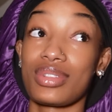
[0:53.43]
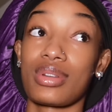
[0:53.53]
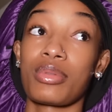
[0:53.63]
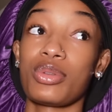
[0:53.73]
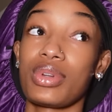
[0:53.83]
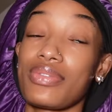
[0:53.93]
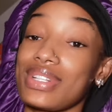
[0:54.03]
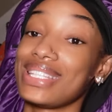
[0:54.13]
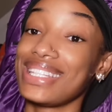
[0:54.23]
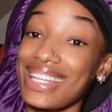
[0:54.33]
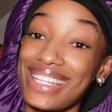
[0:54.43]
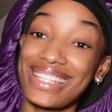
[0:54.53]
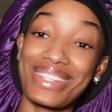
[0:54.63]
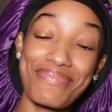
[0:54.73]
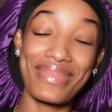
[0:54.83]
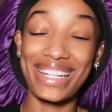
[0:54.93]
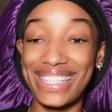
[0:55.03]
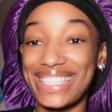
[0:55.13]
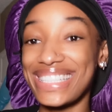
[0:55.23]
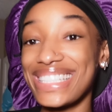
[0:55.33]
So I've been doing it for 6
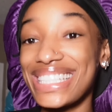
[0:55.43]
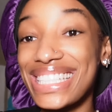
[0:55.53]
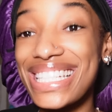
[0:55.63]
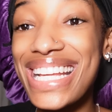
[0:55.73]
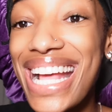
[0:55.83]
months.